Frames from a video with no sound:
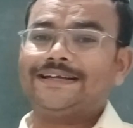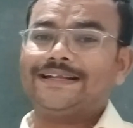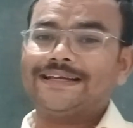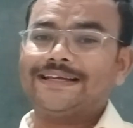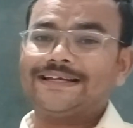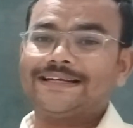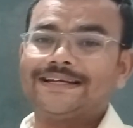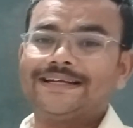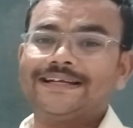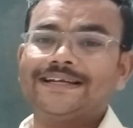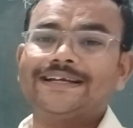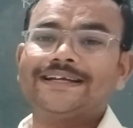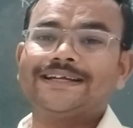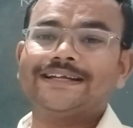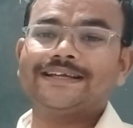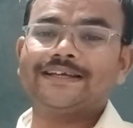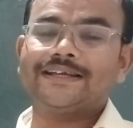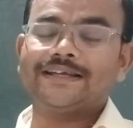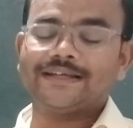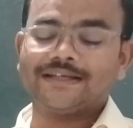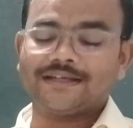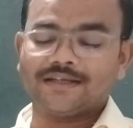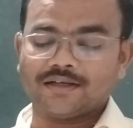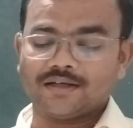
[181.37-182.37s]

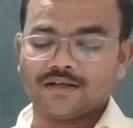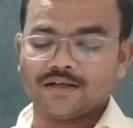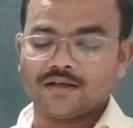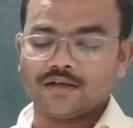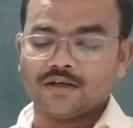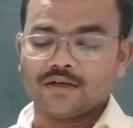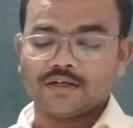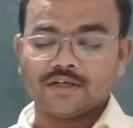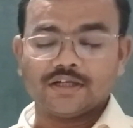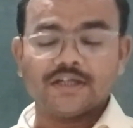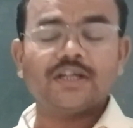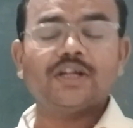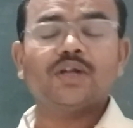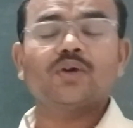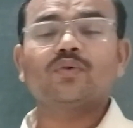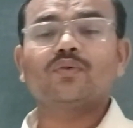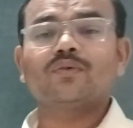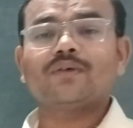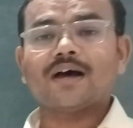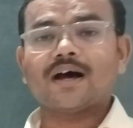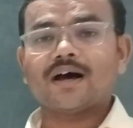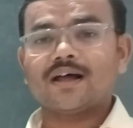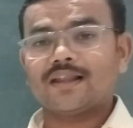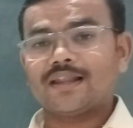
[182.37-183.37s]
dignity,
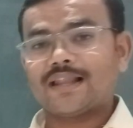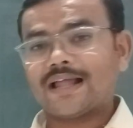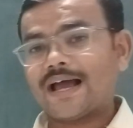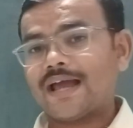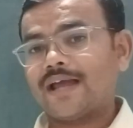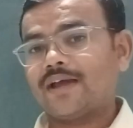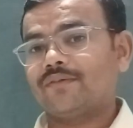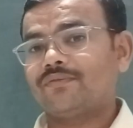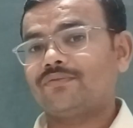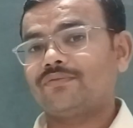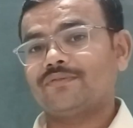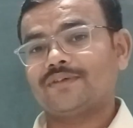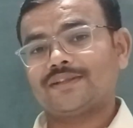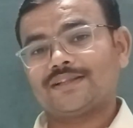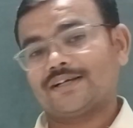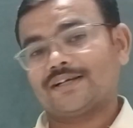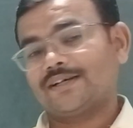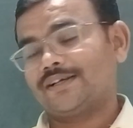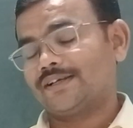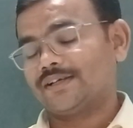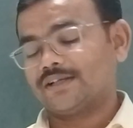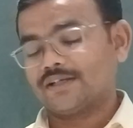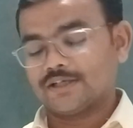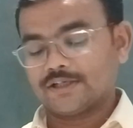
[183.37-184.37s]
live a life
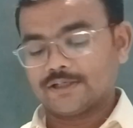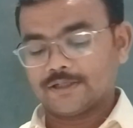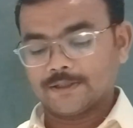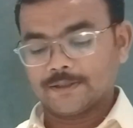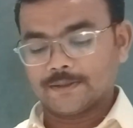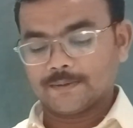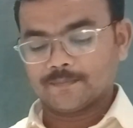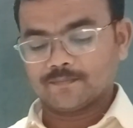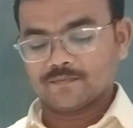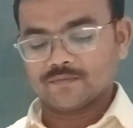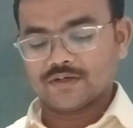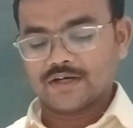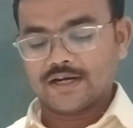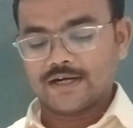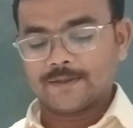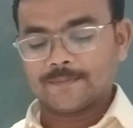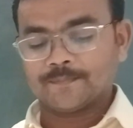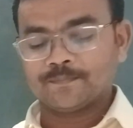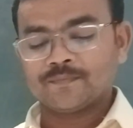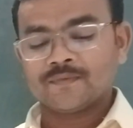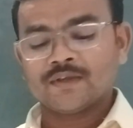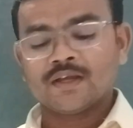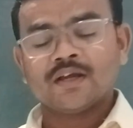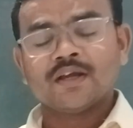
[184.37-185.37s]
with dignity,
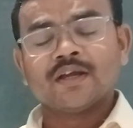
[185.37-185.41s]
right?